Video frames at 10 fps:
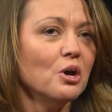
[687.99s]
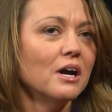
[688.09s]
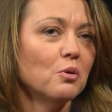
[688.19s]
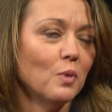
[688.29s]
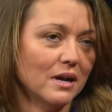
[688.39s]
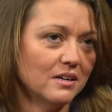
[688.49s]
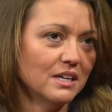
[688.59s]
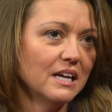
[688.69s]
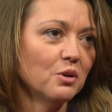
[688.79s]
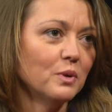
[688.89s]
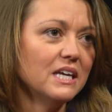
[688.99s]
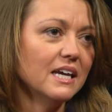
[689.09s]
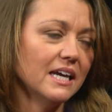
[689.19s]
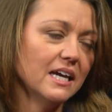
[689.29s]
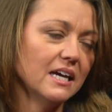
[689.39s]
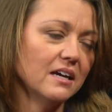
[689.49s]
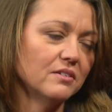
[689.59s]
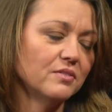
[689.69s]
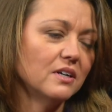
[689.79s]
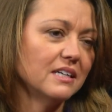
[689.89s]
Well, we
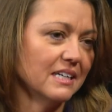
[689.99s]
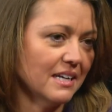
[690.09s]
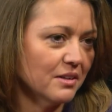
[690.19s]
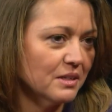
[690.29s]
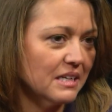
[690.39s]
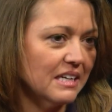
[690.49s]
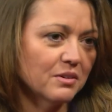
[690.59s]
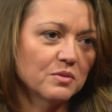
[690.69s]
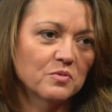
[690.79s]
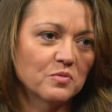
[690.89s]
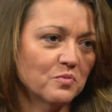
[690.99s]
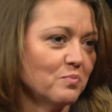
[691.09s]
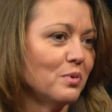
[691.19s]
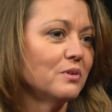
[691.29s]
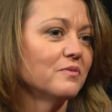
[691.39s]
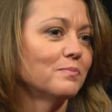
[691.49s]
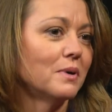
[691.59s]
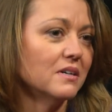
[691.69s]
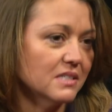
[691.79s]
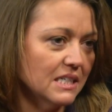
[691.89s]
have, and
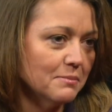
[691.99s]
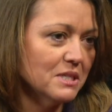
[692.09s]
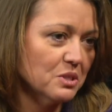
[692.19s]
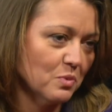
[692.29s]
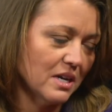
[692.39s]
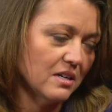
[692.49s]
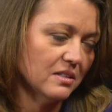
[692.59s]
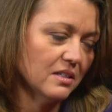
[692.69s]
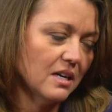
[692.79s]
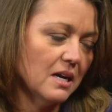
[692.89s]
part-time as well,